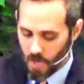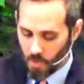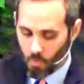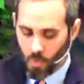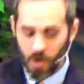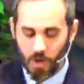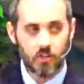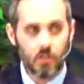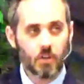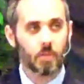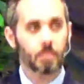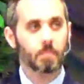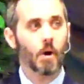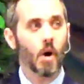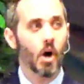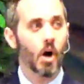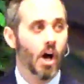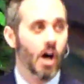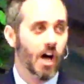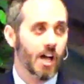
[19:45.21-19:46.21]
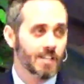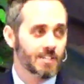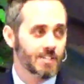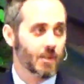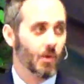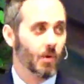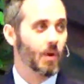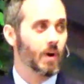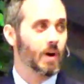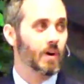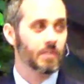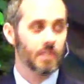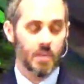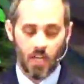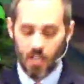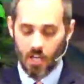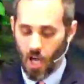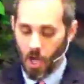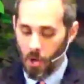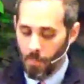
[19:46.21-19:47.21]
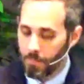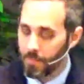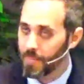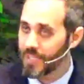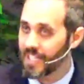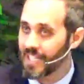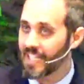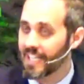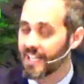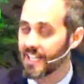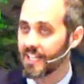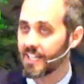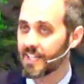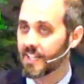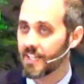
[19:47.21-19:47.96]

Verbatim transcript: where your boss or the company